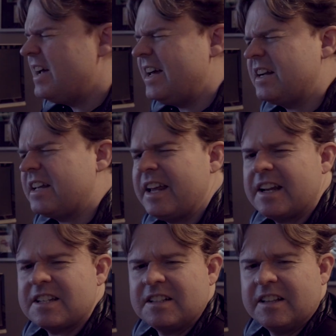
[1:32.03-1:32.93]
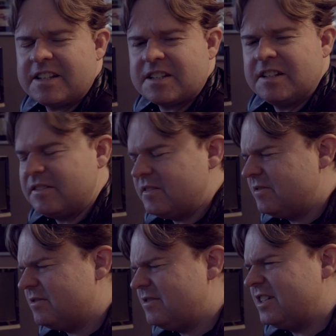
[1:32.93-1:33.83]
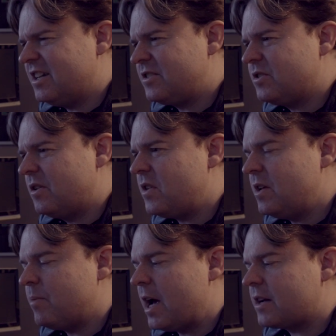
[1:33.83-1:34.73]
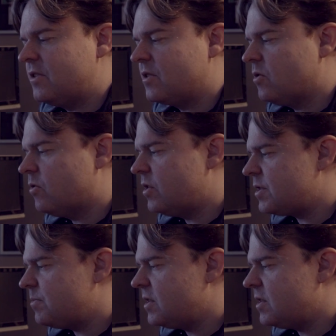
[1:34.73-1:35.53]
And it can actually lessen, you know, sort of the impact of the chorus,